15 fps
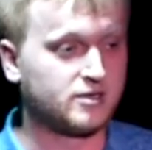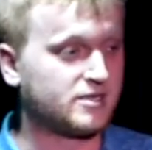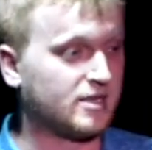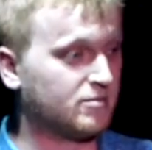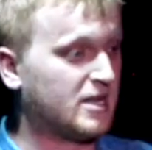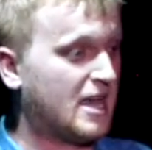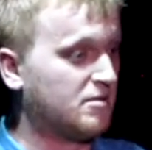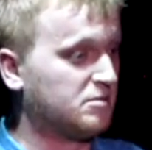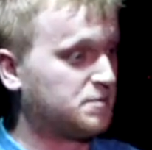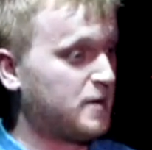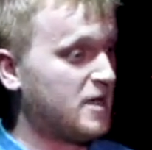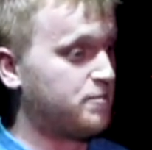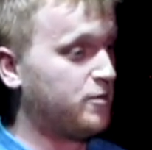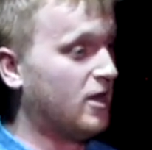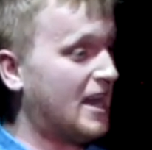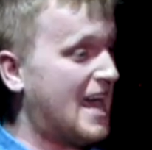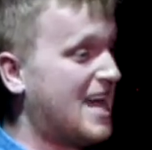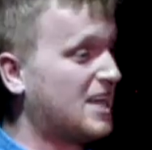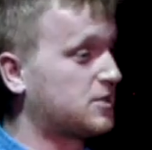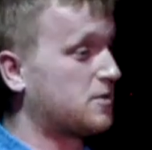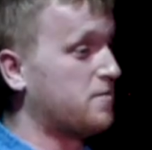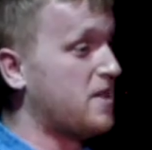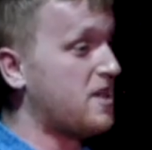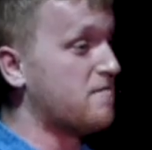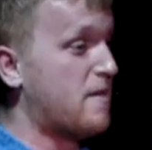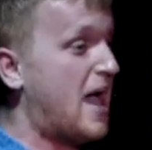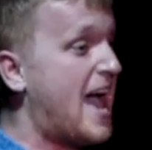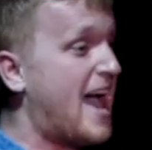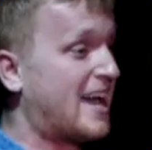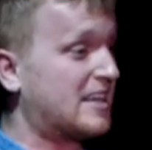Sometimes people ask me,
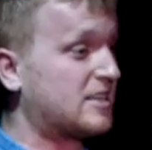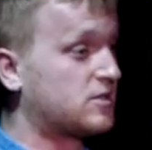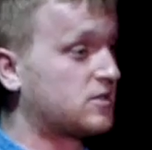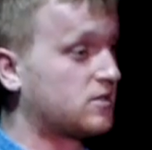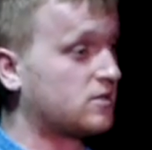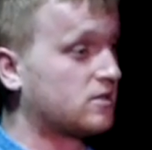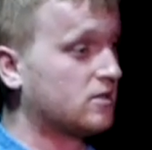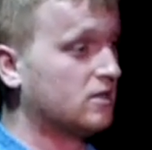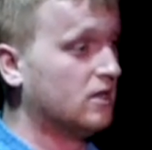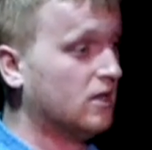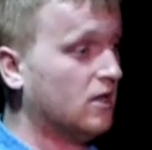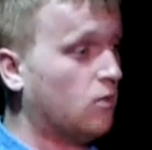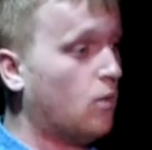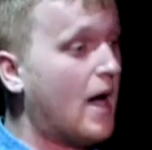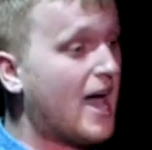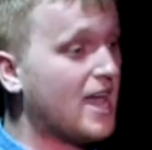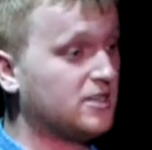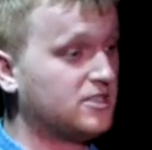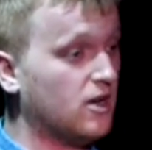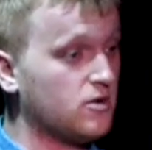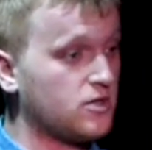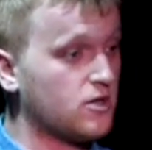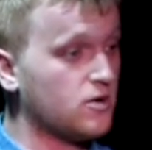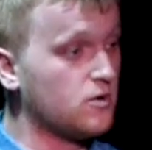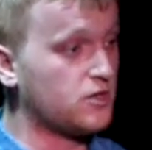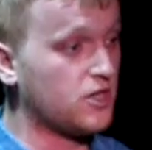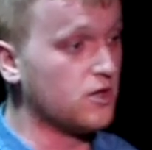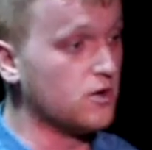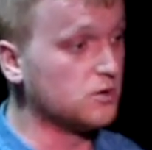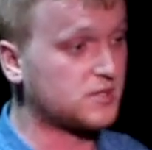Max, why don't you
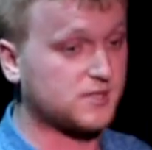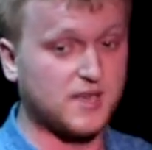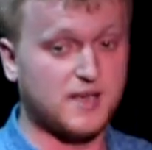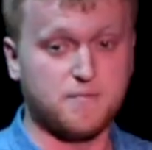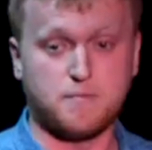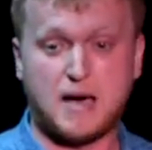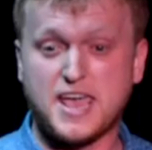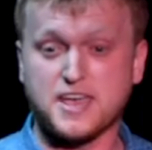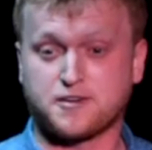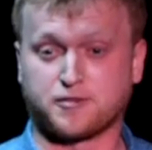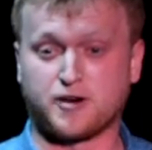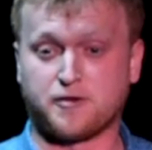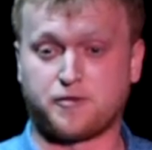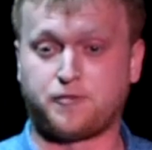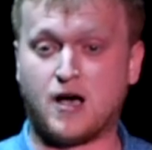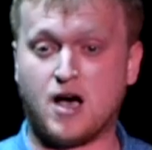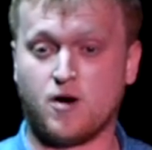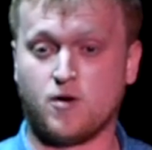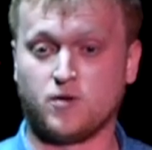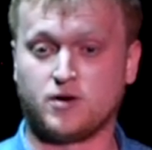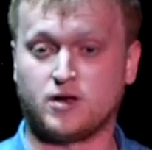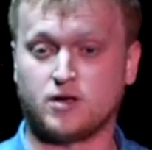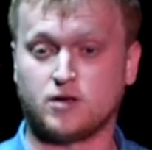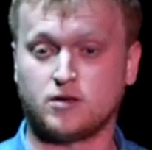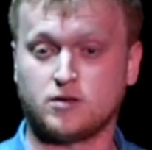use the microphone?